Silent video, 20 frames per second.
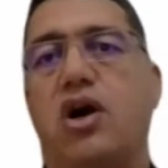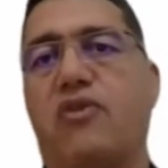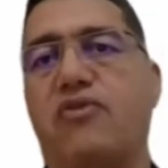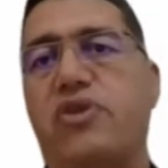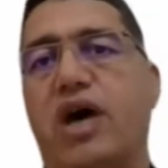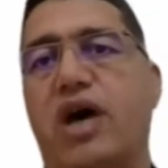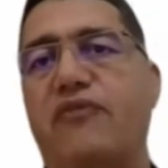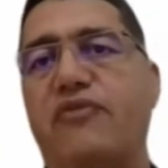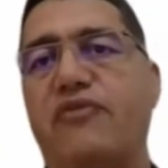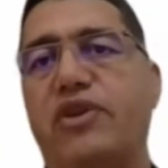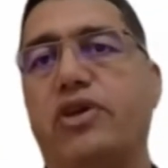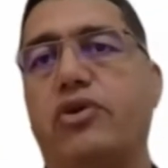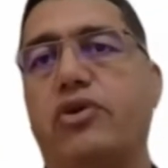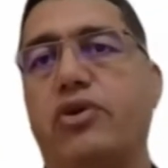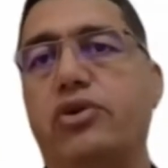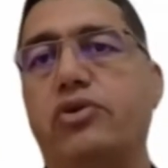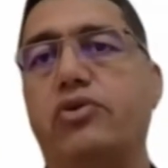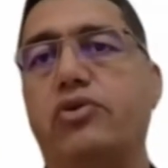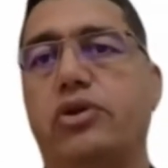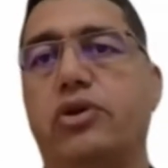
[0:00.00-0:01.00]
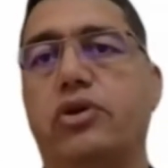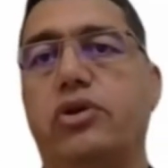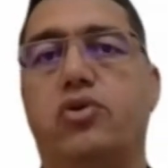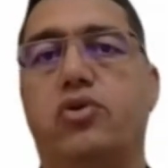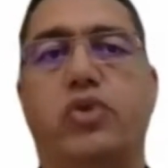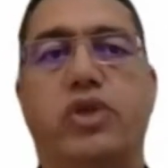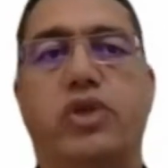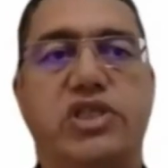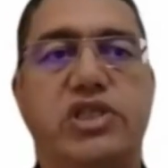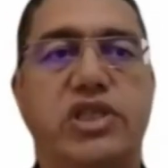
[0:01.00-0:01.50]
of the African Union,
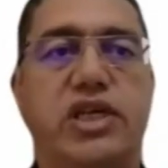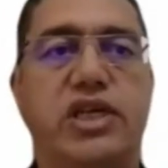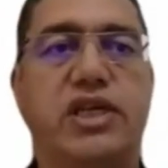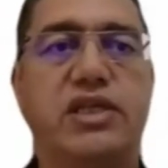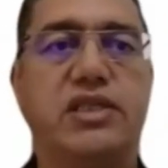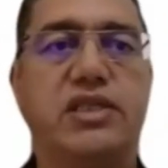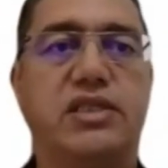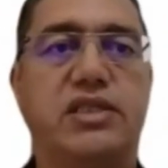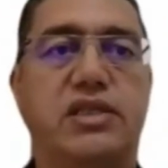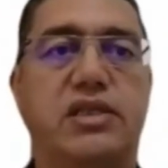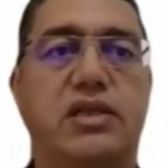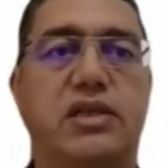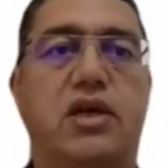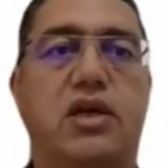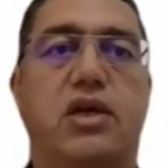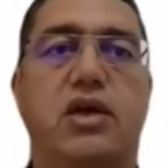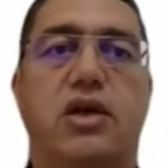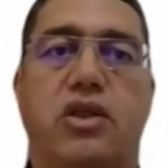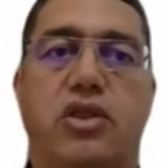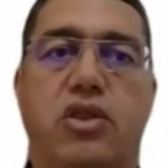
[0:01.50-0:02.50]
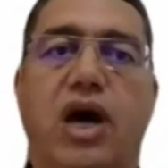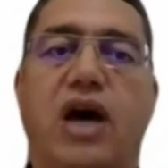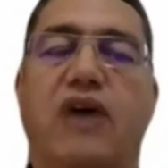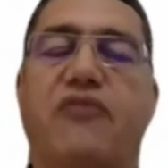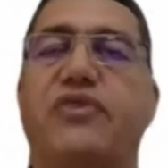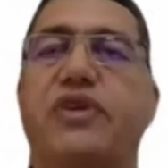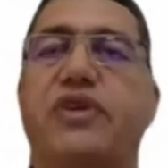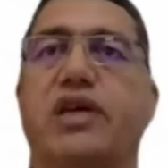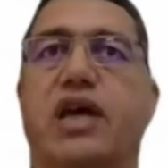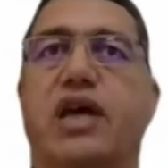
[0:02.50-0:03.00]
which is the
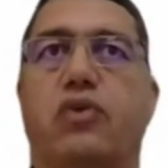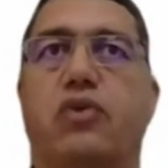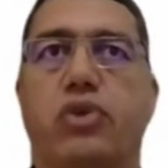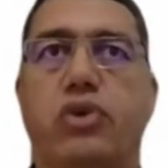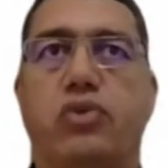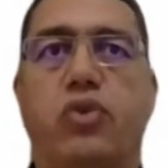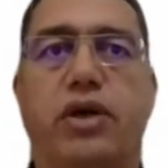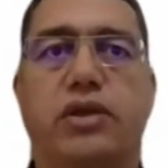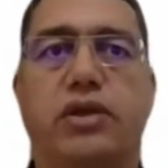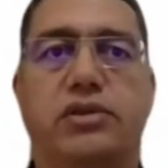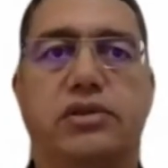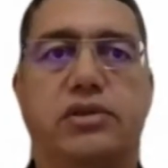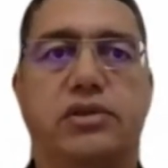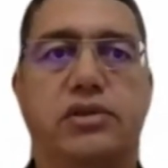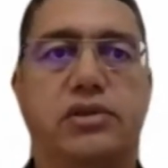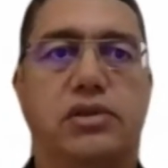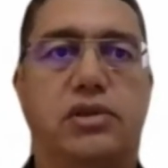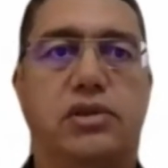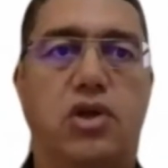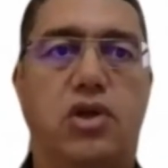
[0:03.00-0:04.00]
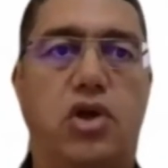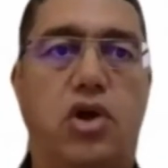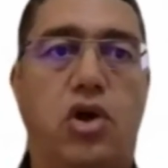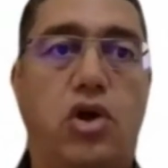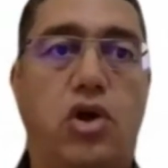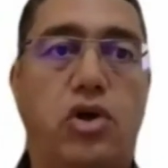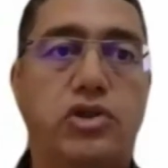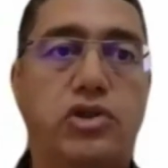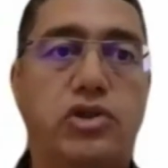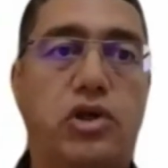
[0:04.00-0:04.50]
Africa we want.
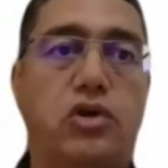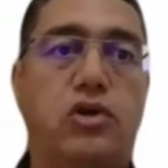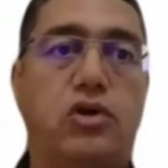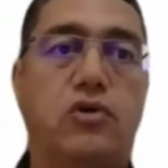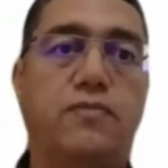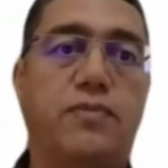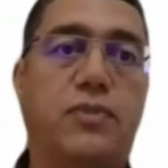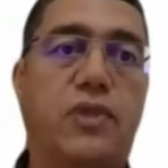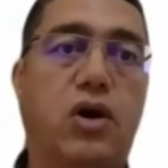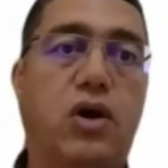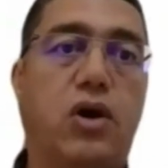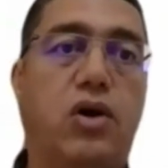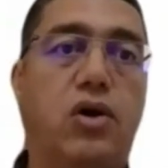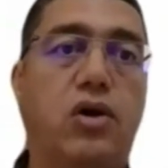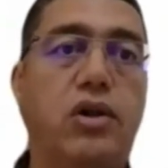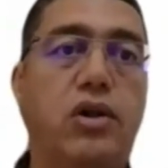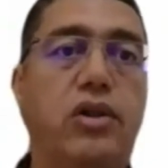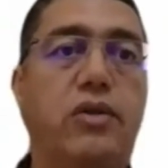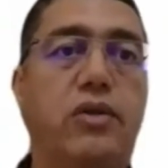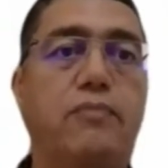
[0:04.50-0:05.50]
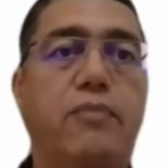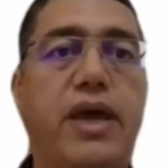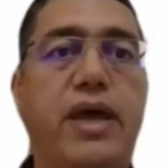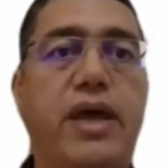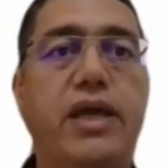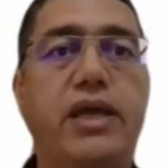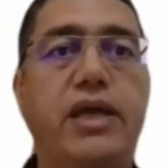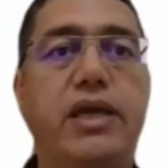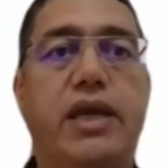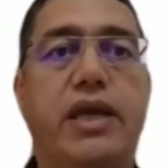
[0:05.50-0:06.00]
So all the
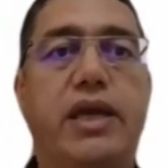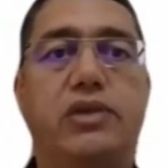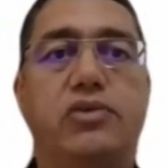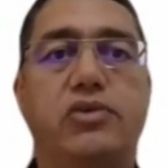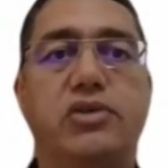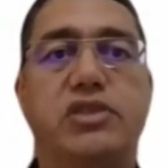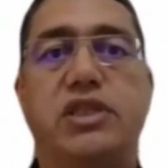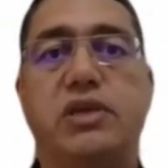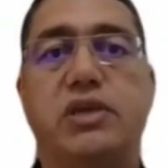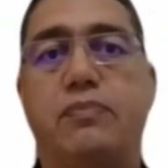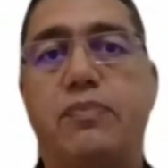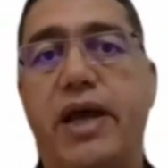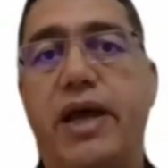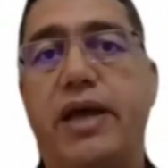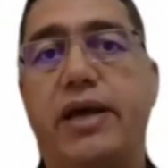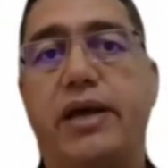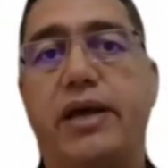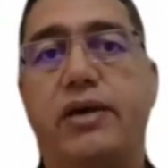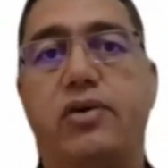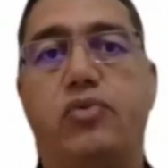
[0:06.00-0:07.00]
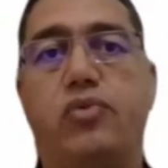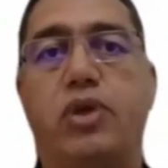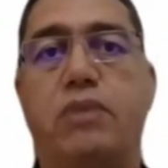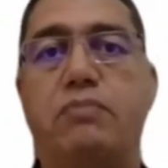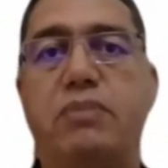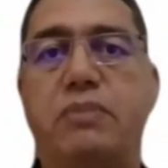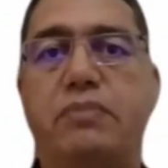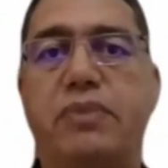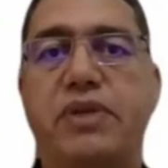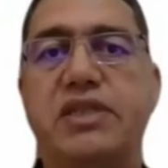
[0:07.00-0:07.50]
main industry players will
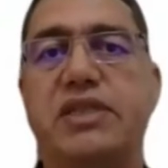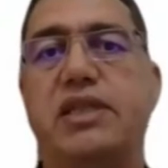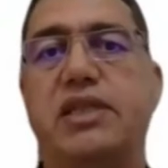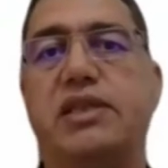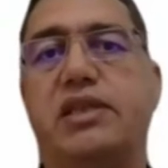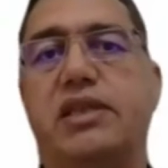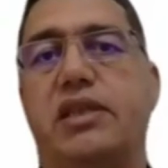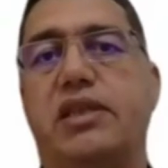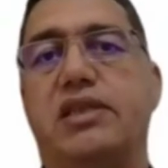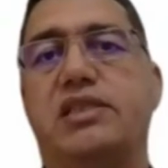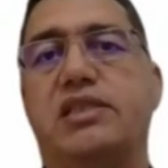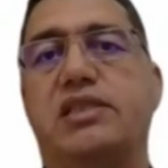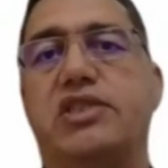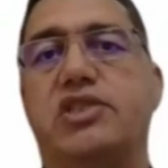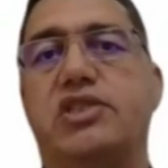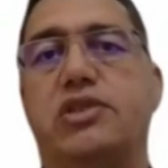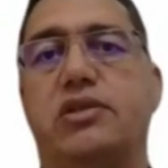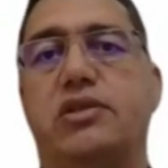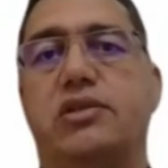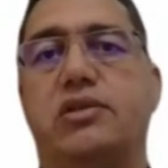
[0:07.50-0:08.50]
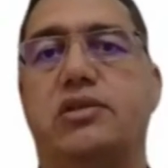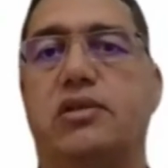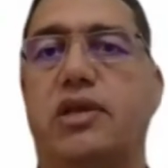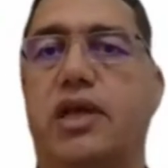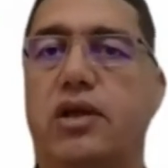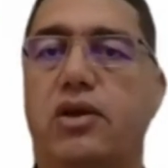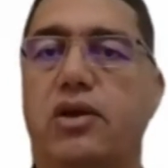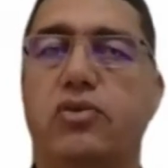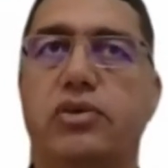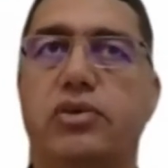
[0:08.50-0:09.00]
be present in this session,
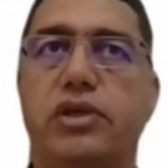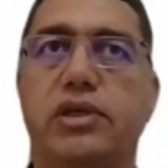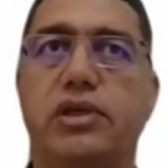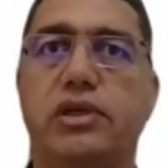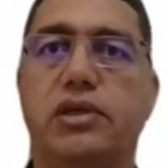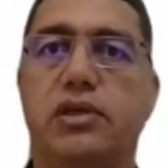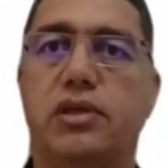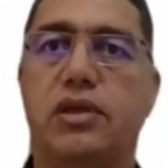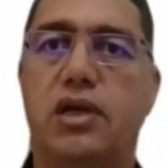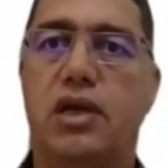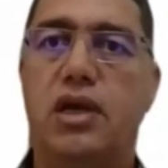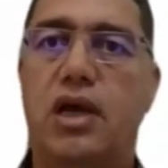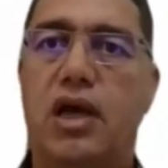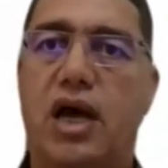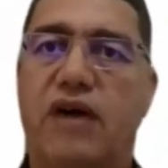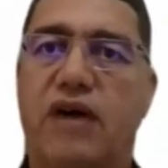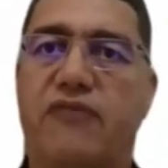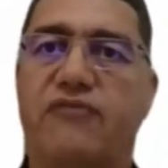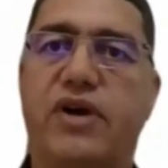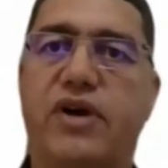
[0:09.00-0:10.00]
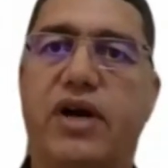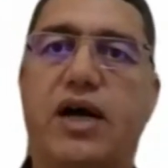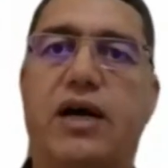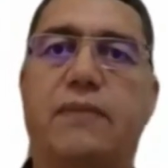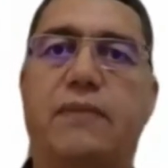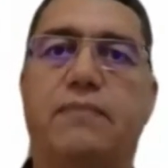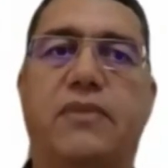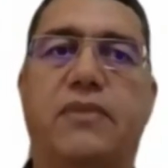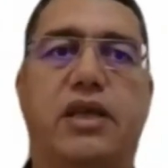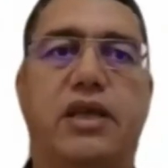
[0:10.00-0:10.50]
including
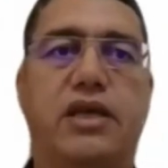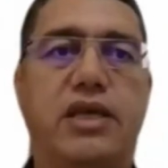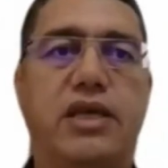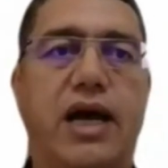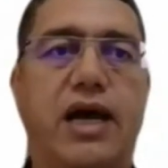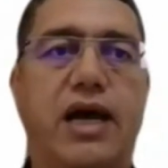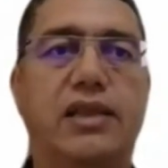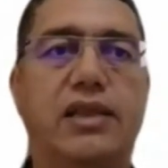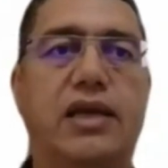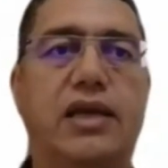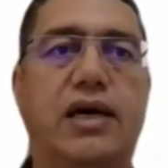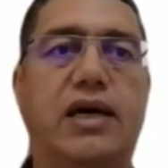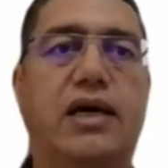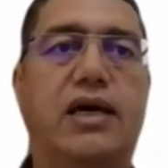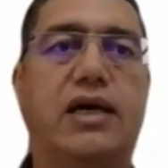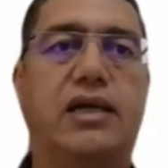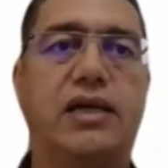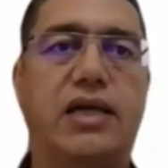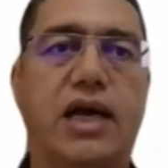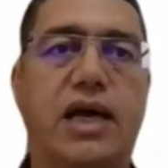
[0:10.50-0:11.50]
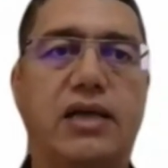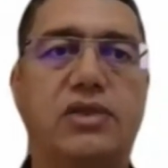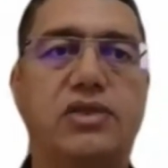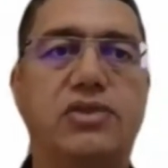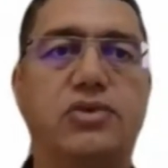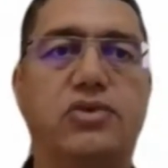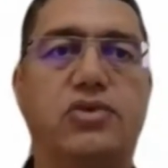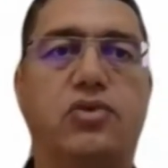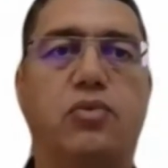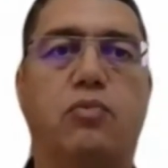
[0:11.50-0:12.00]
Afra, IATA,
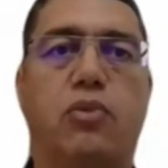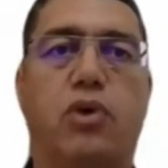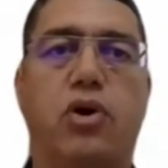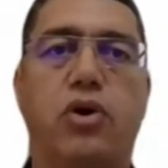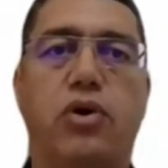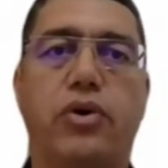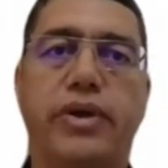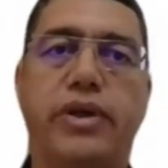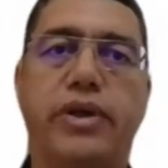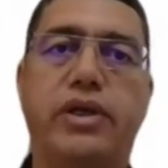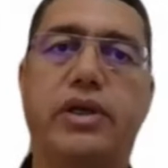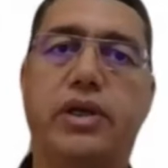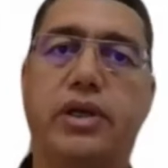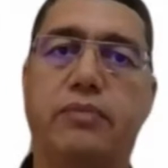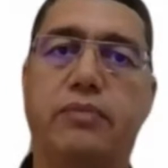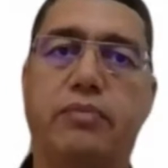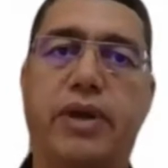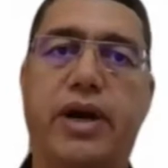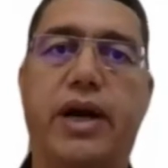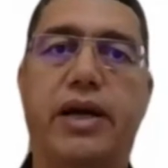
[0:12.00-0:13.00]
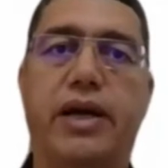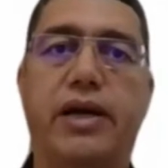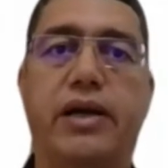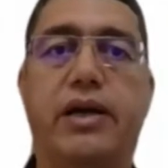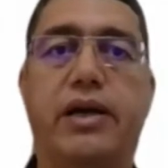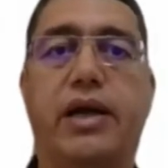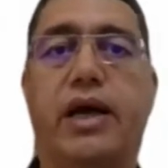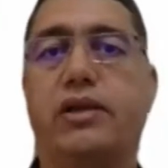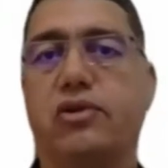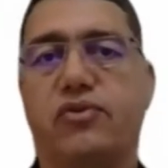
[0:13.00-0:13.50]
Kanzo, Boeing,
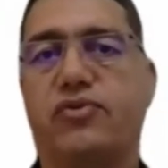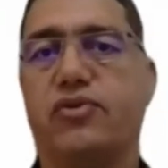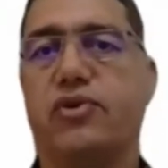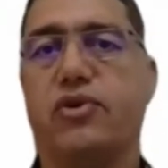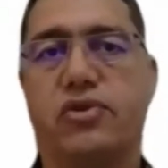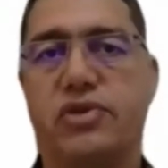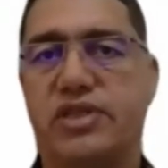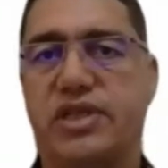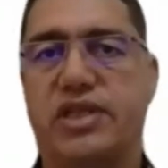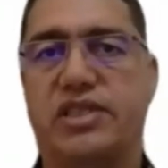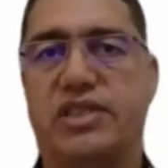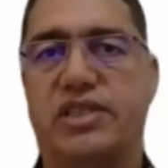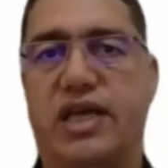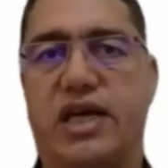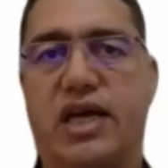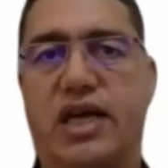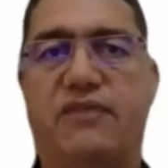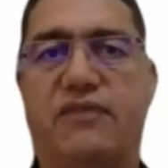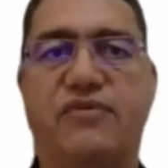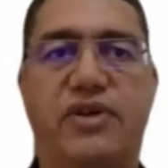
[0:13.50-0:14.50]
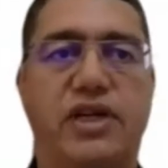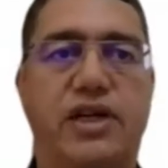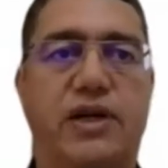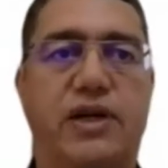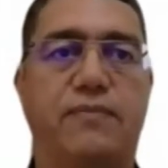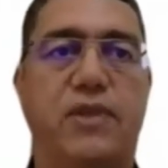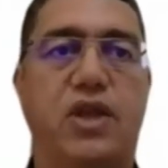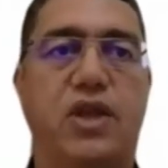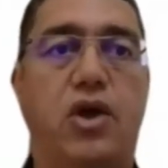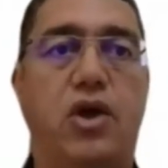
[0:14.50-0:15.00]
Embraer, and of course, ACI
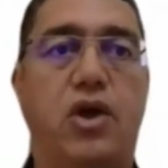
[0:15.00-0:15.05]
Africa.